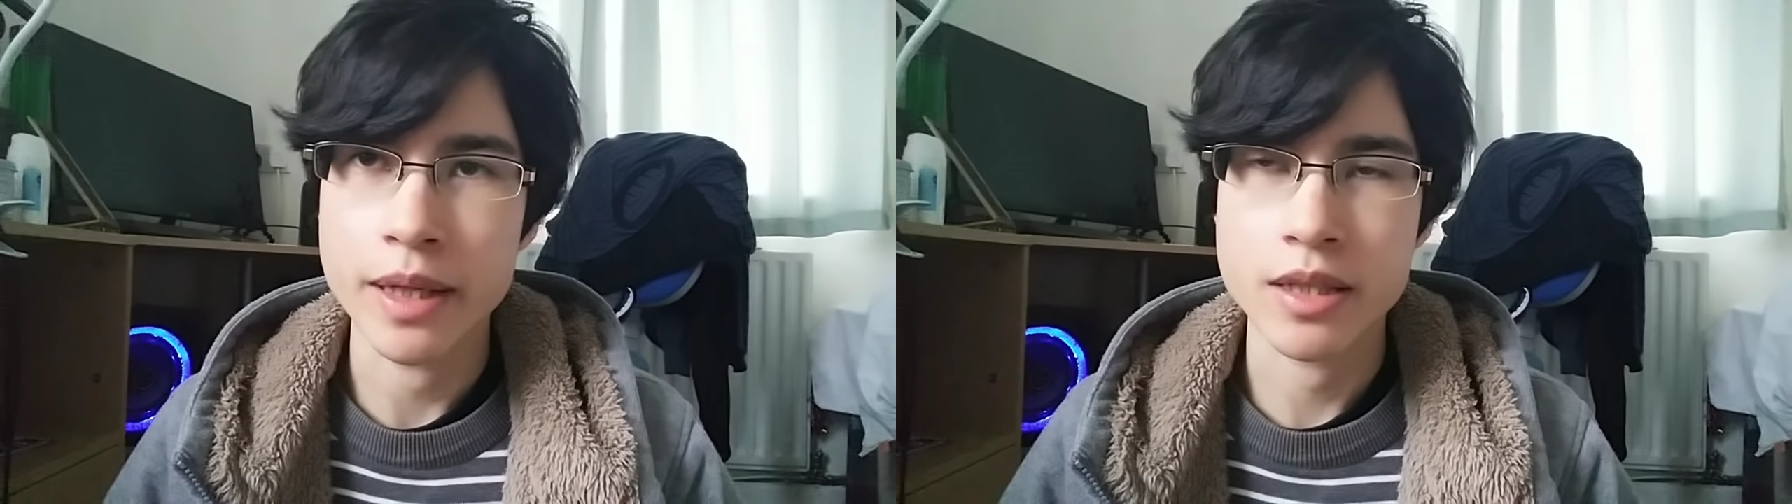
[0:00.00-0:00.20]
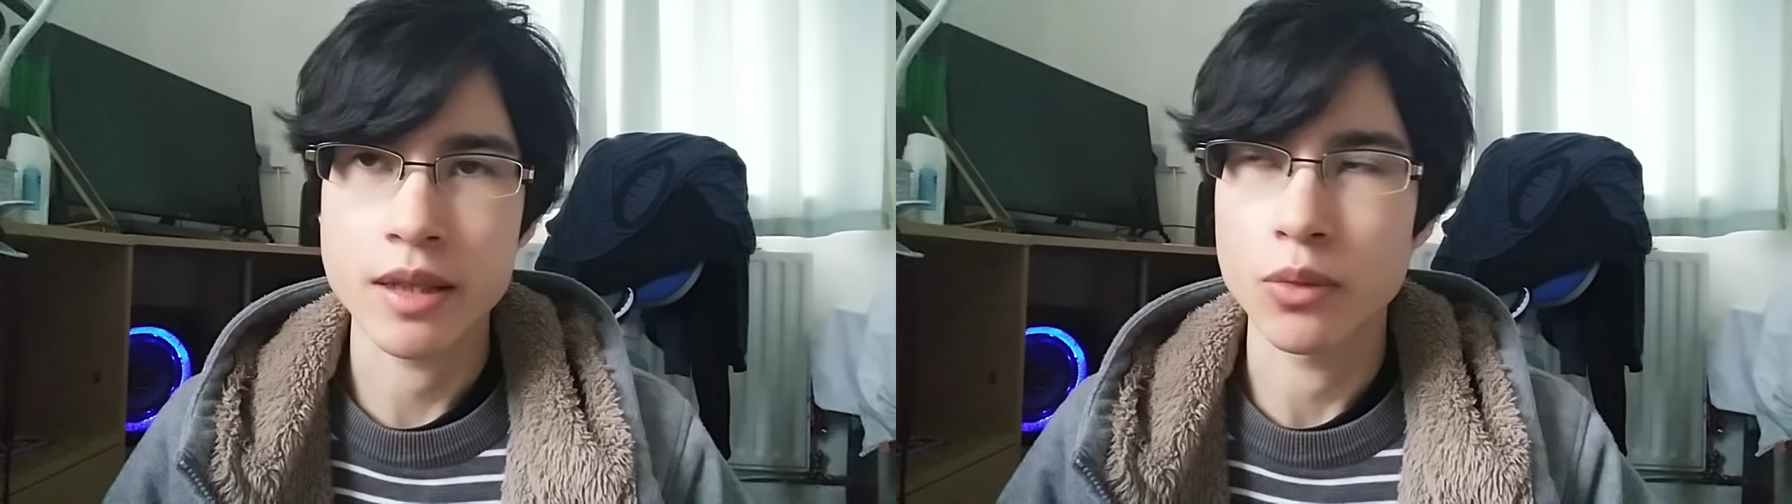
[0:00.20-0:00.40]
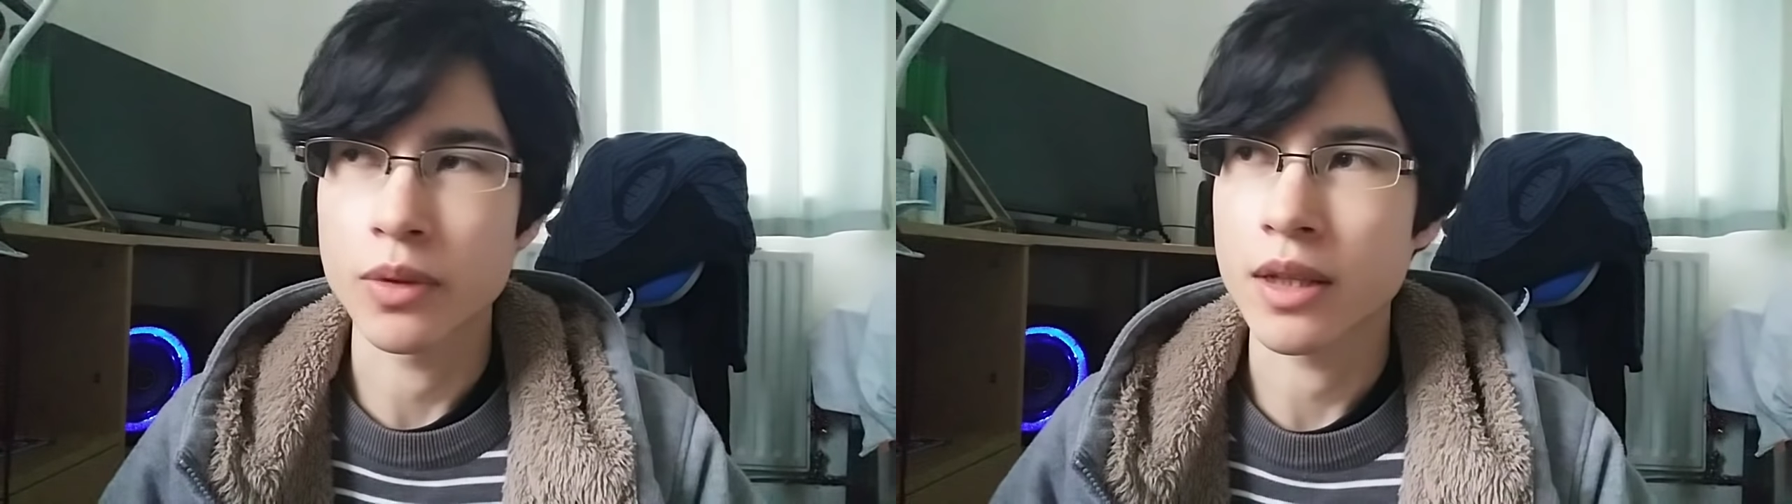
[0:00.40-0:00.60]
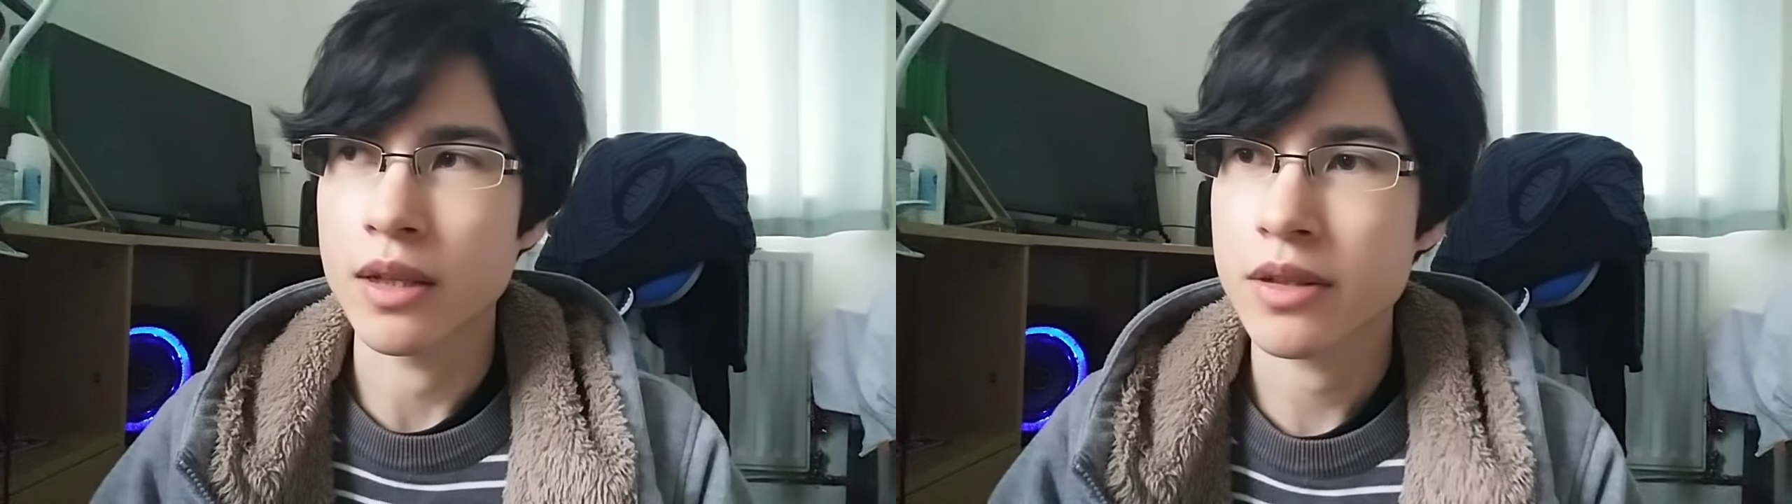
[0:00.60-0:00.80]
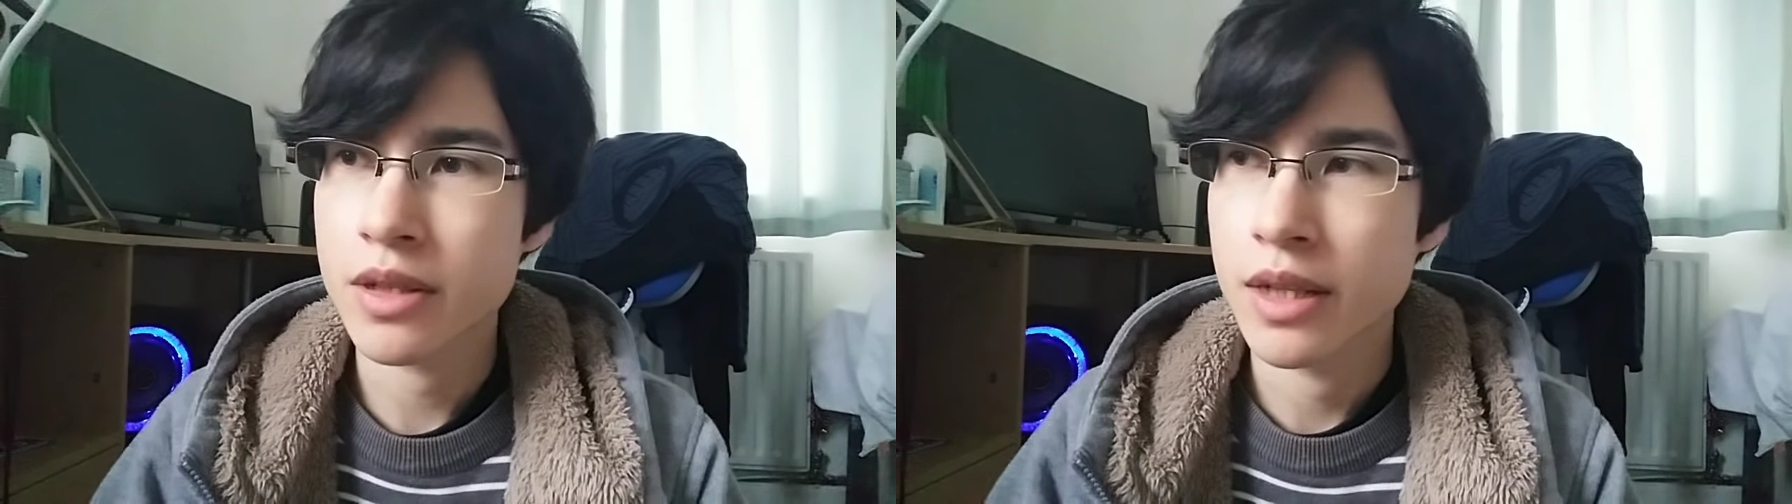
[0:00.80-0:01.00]
better than all the
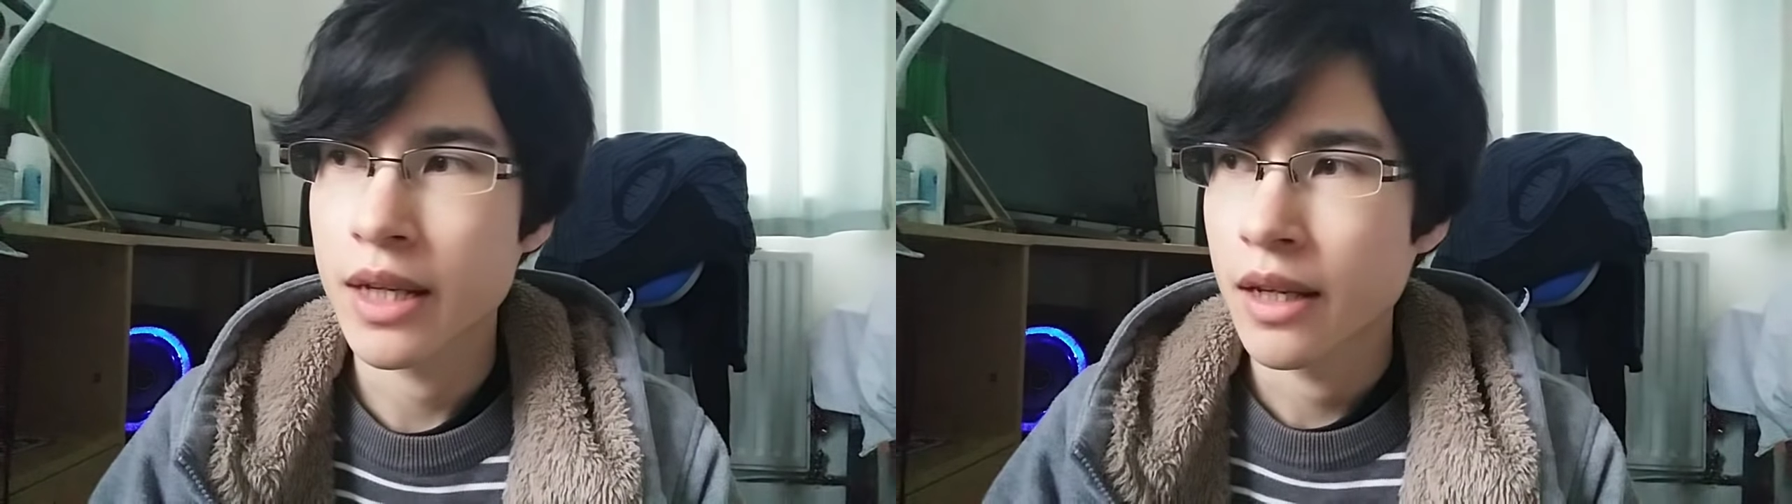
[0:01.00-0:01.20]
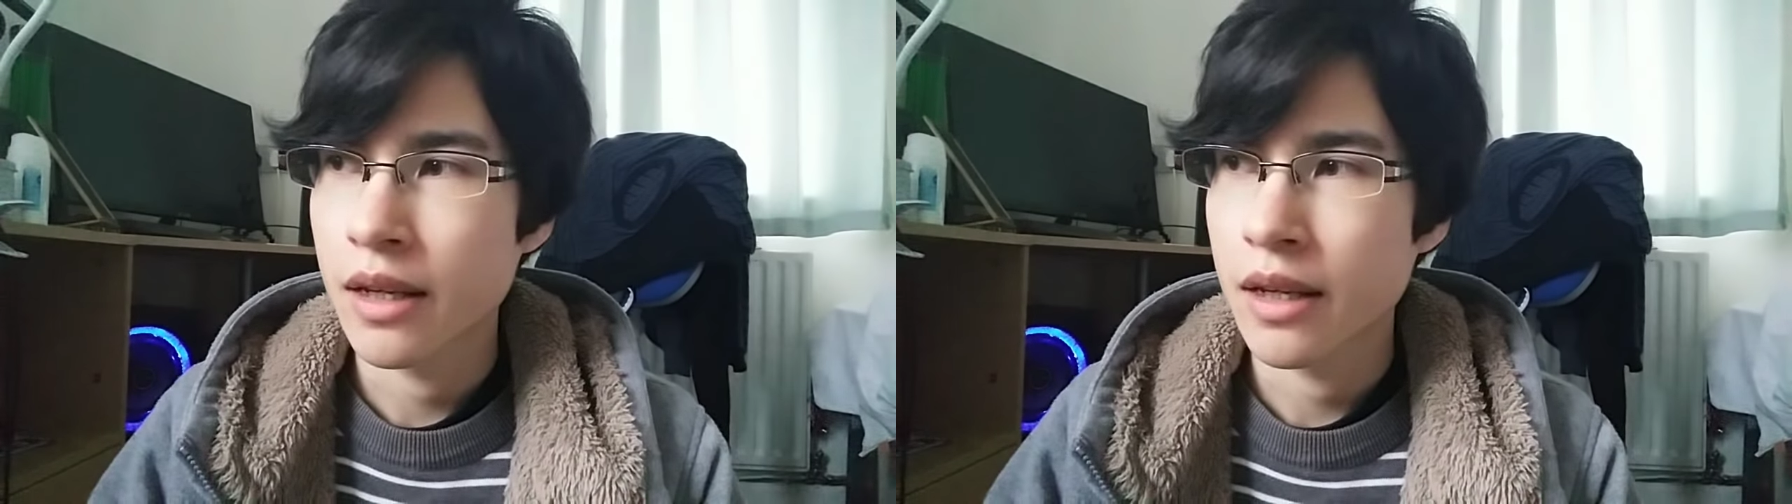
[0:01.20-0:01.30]
others.